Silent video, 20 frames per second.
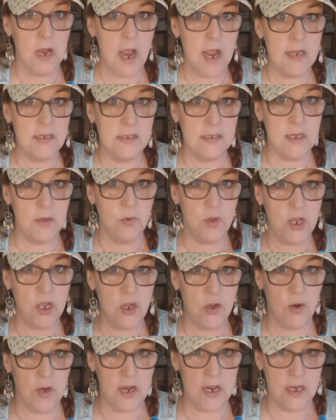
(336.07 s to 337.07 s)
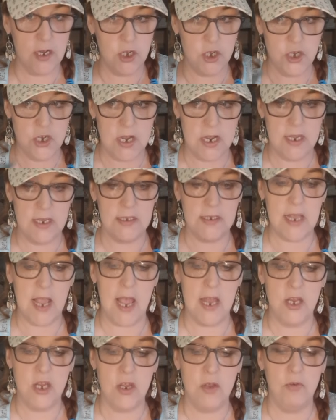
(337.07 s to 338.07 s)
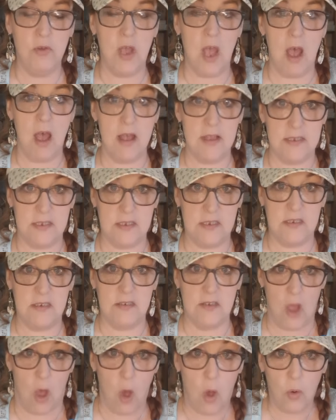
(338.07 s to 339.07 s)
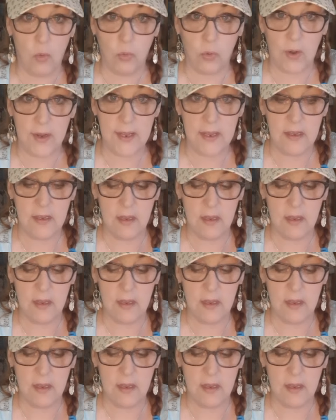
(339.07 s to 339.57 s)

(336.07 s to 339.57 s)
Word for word: and see what your energy is. And you got a story